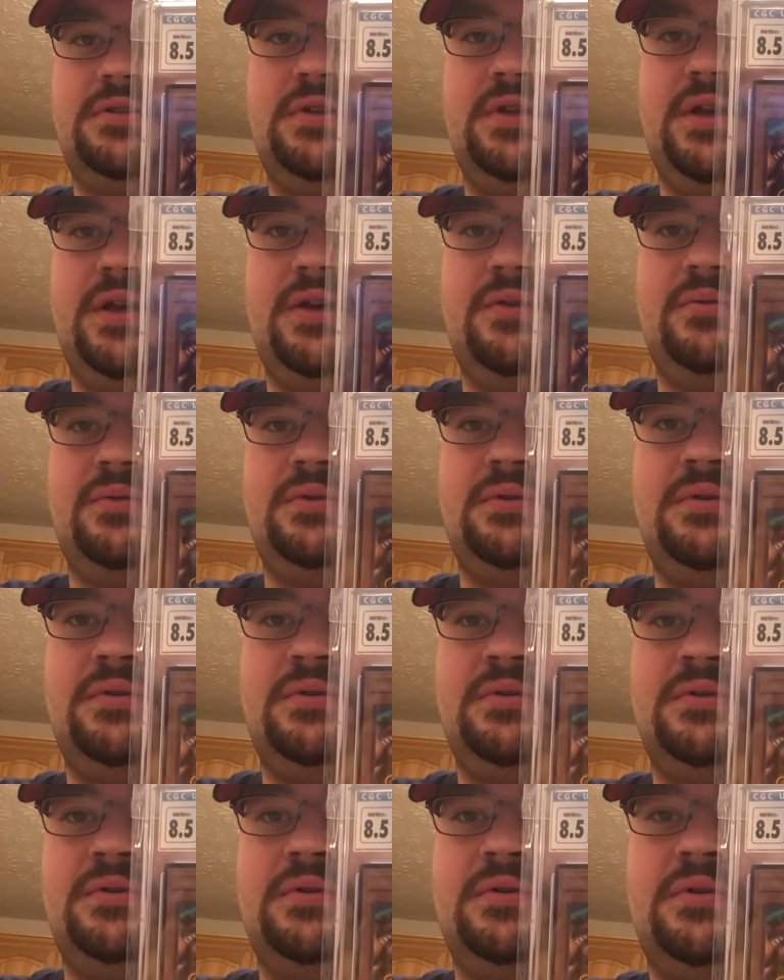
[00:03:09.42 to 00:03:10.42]
that one.
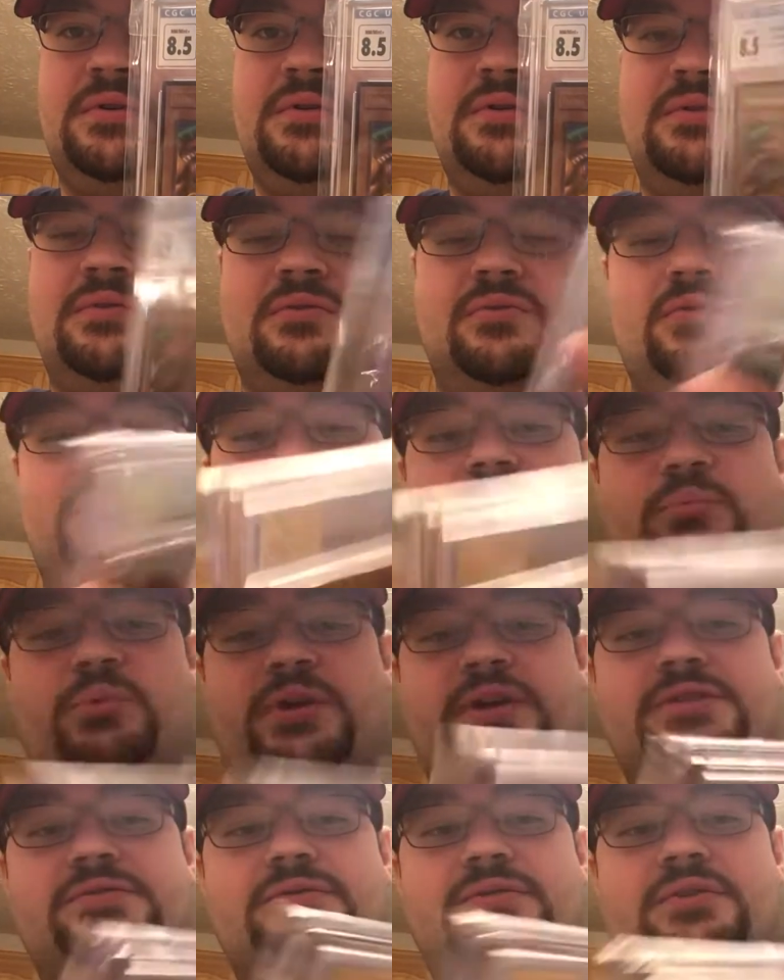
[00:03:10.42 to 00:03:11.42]
Really
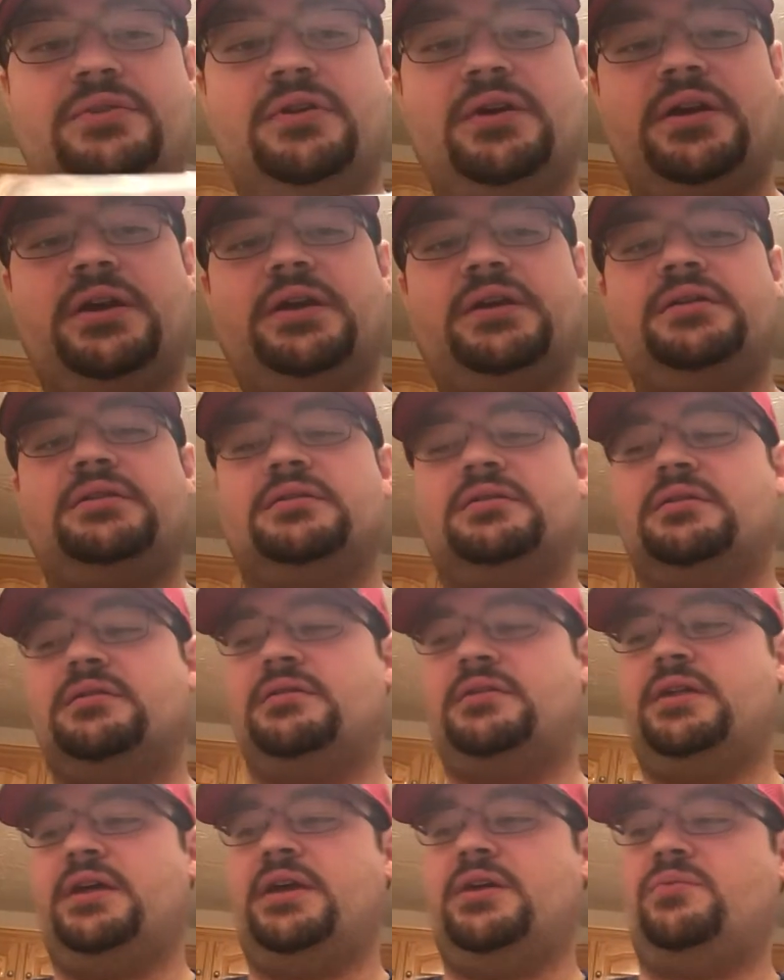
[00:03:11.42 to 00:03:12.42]
pleased with the grade
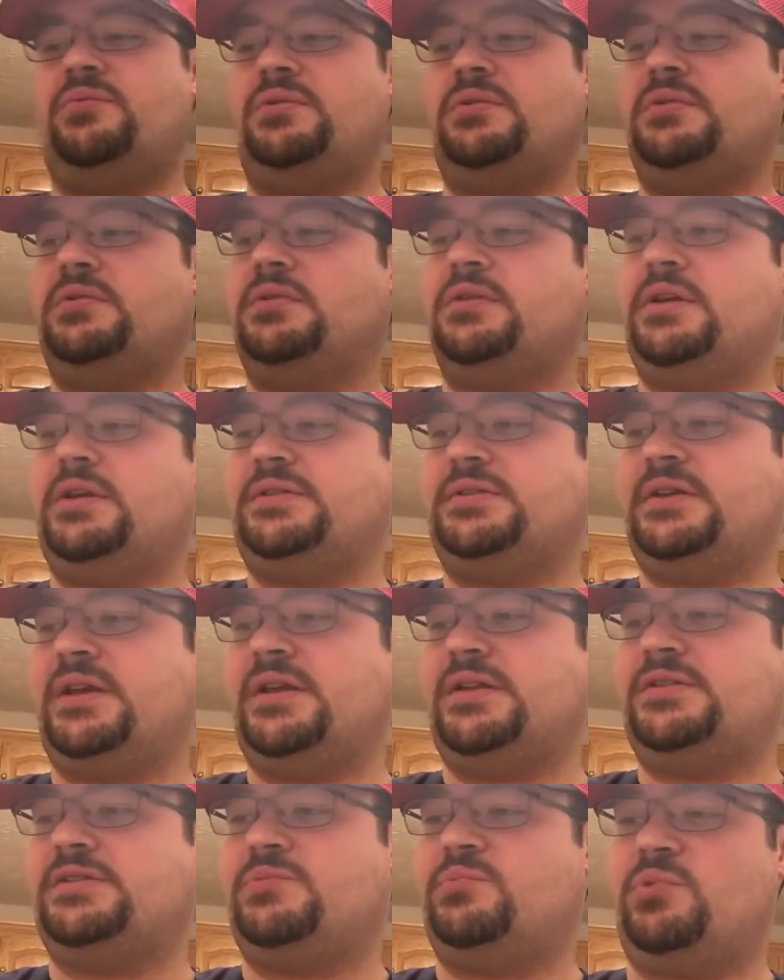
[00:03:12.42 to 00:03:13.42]
on that one. I was
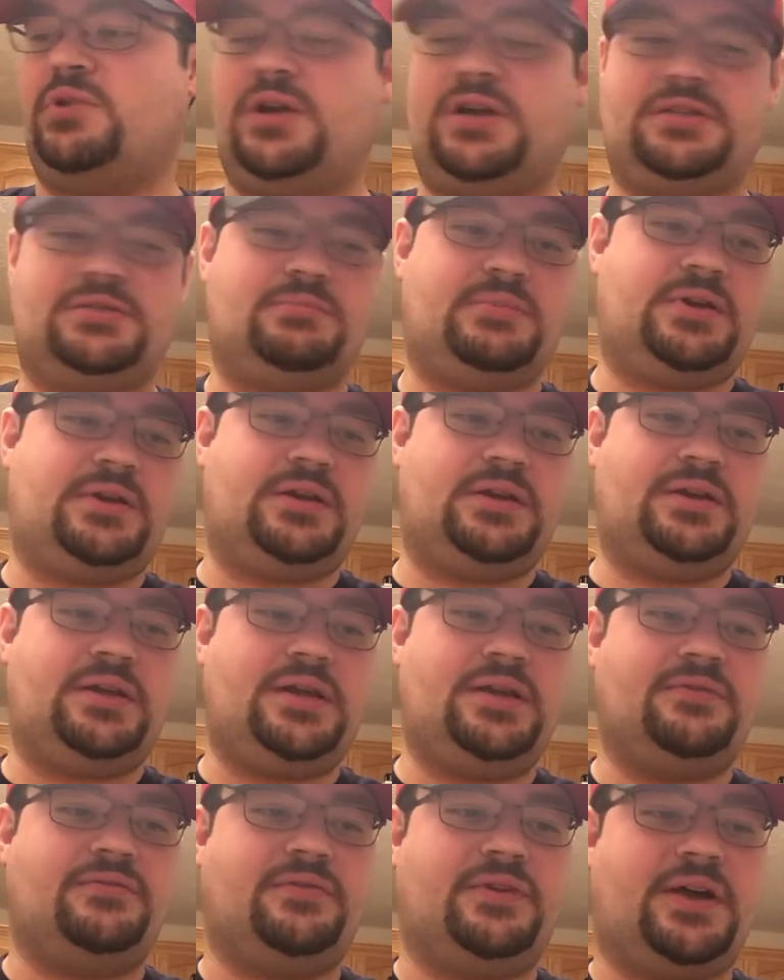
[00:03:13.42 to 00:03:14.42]
kind of surprised by an
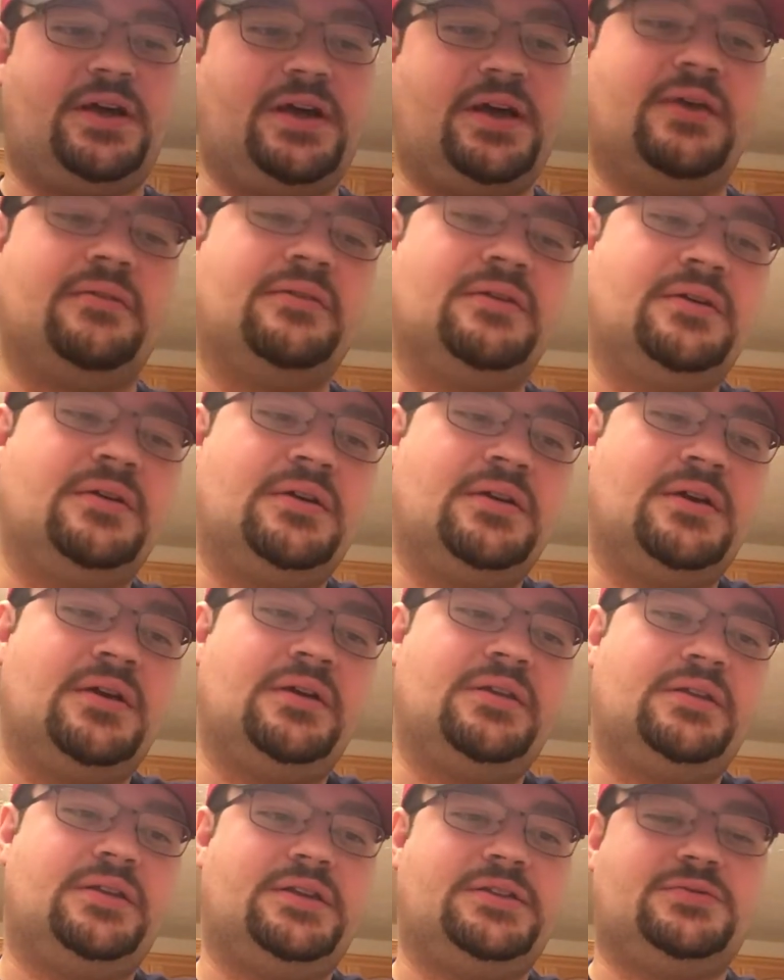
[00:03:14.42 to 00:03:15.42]
8.5.
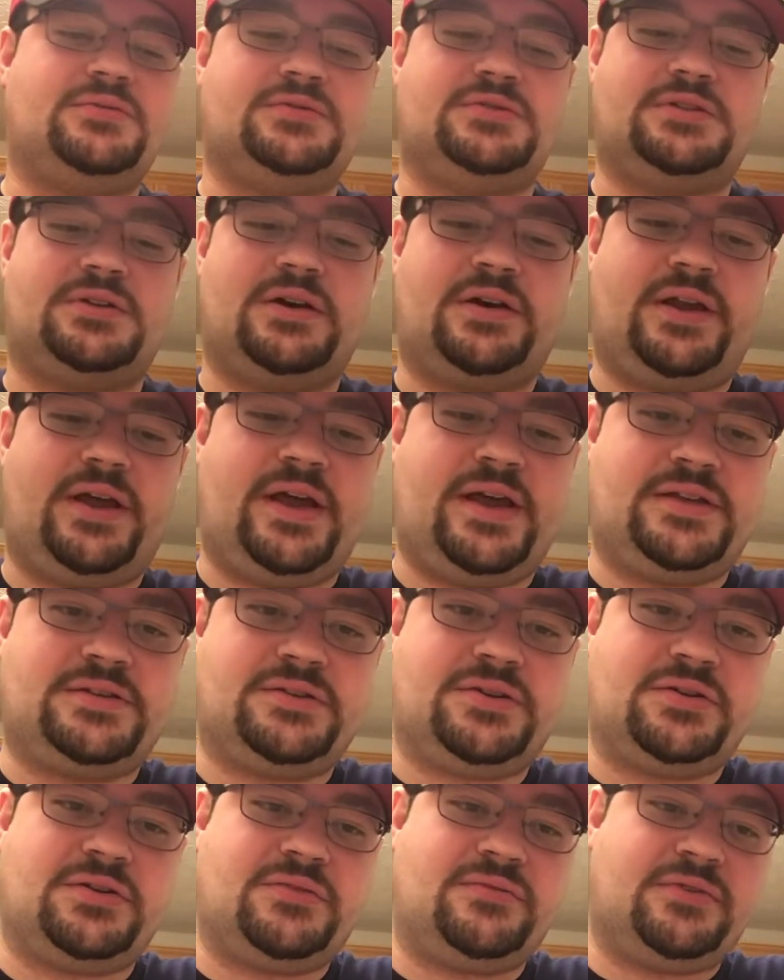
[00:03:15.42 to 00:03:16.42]
This one's not as
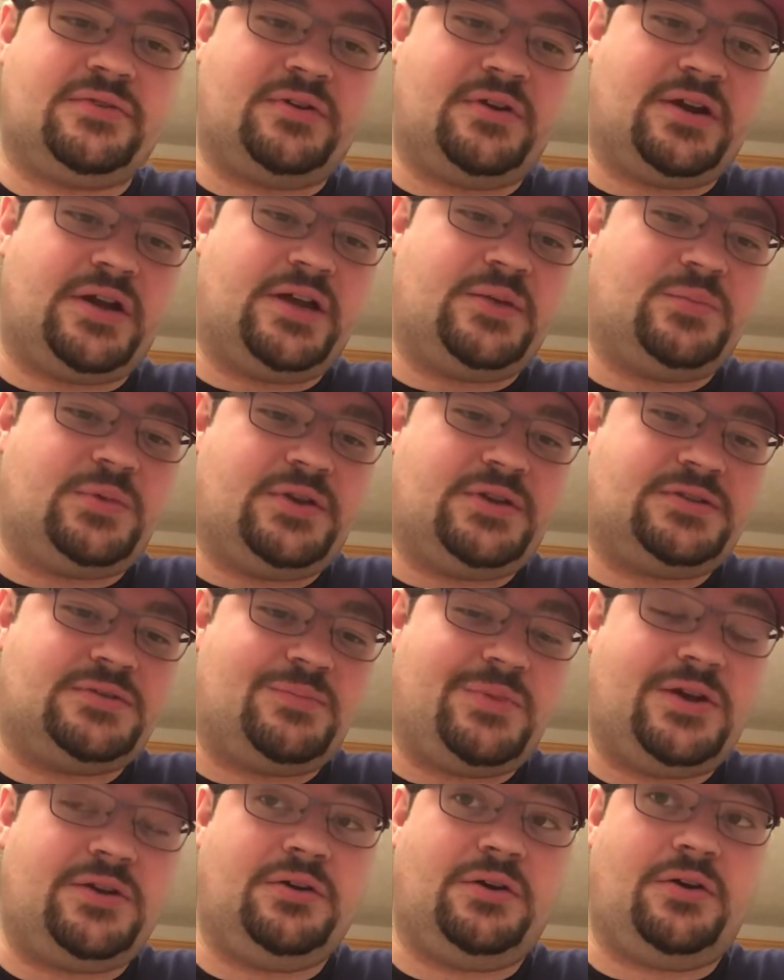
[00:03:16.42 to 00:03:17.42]
good of a grade, but it's a
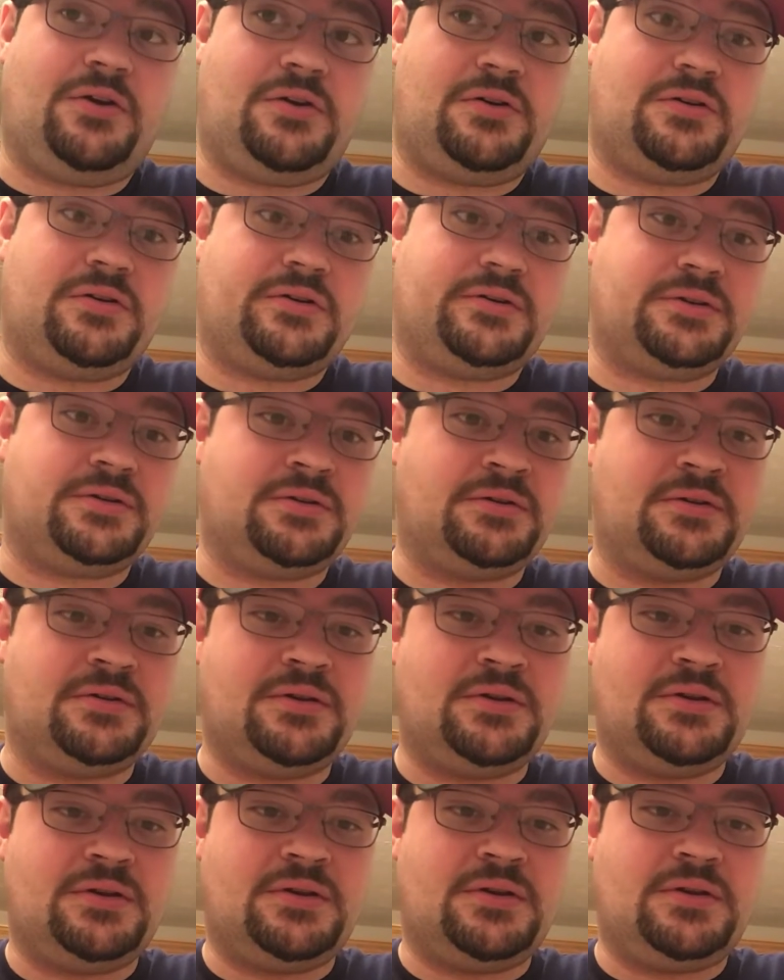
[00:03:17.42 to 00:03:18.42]
better card.
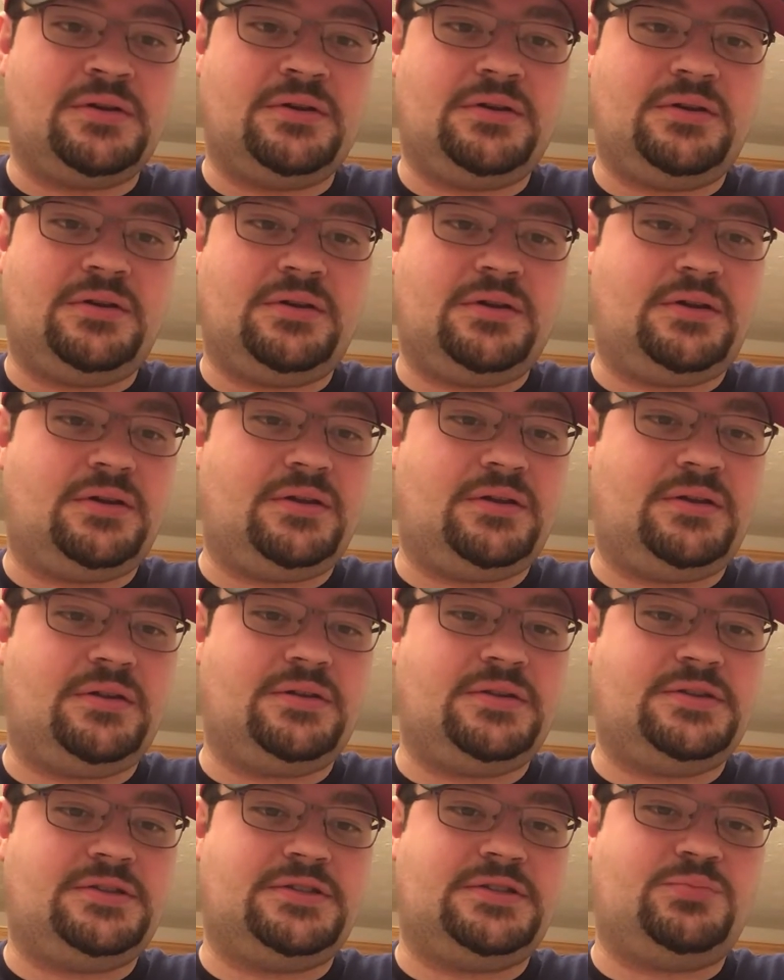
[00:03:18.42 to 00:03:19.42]

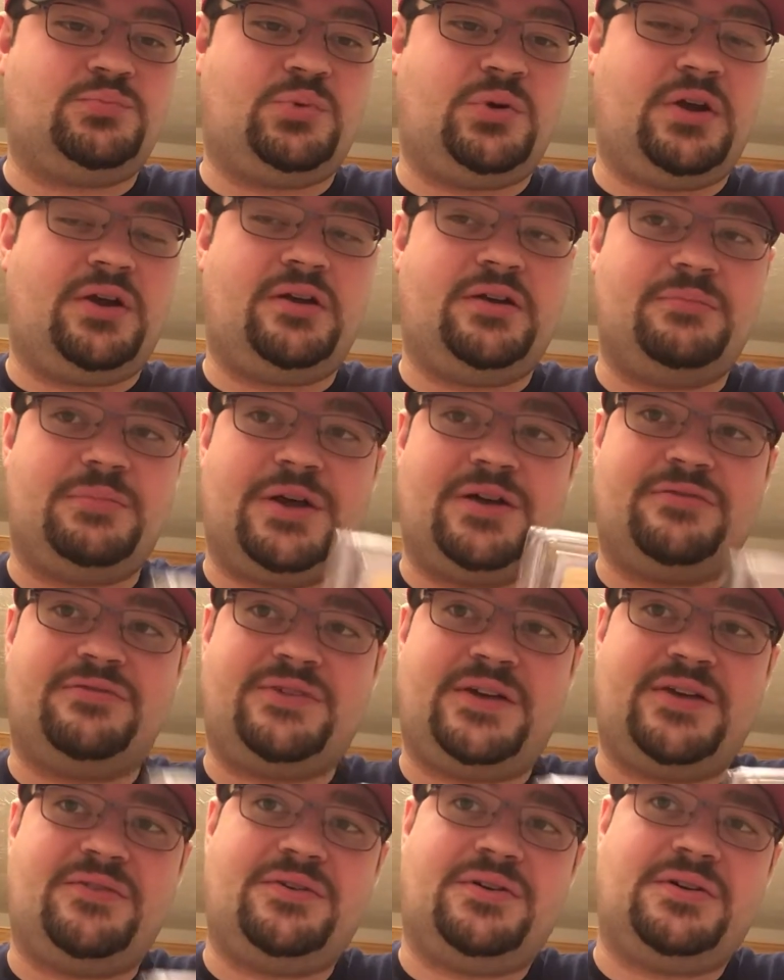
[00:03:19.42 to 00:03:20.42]
This is probably my
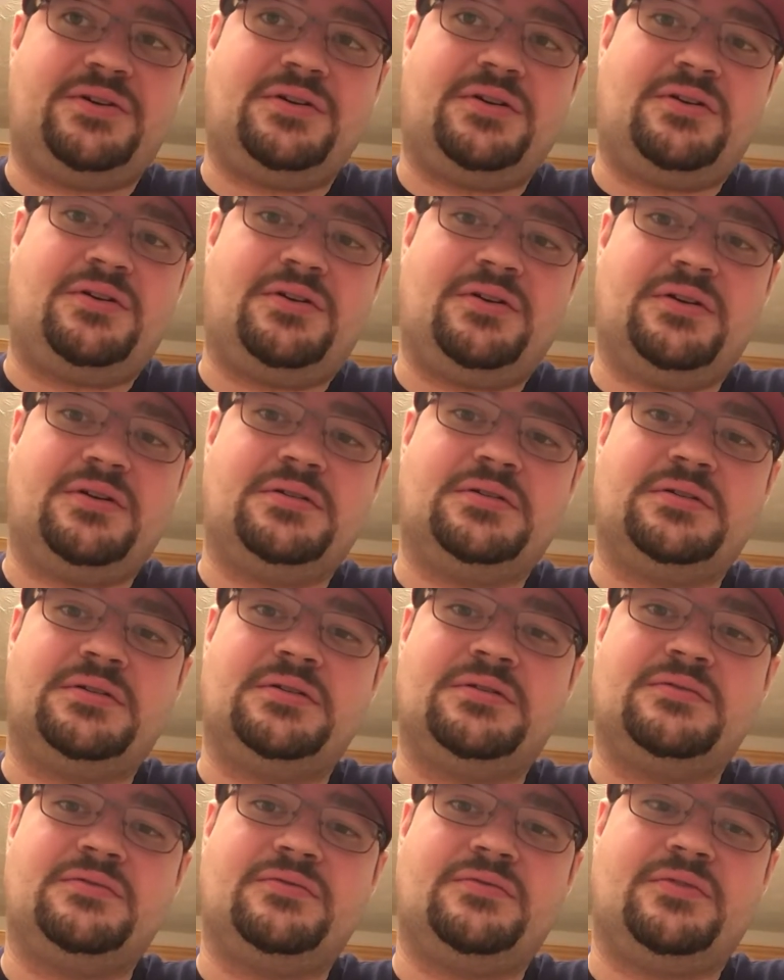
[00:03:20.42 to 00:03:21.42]
favorite card
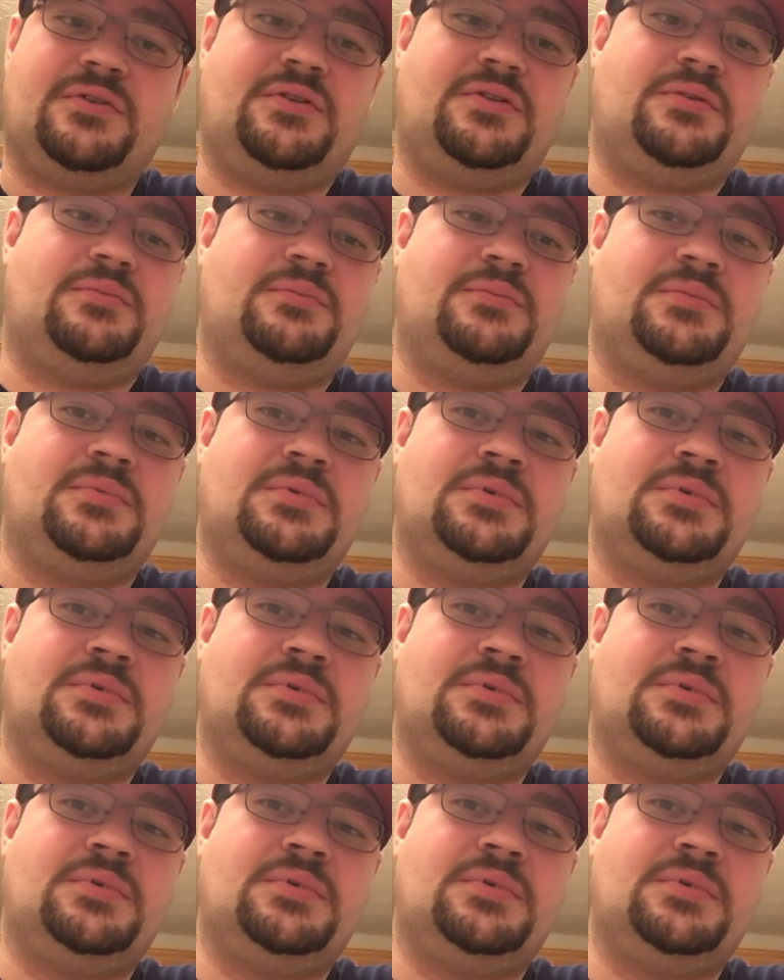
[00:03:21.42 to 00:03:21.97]
from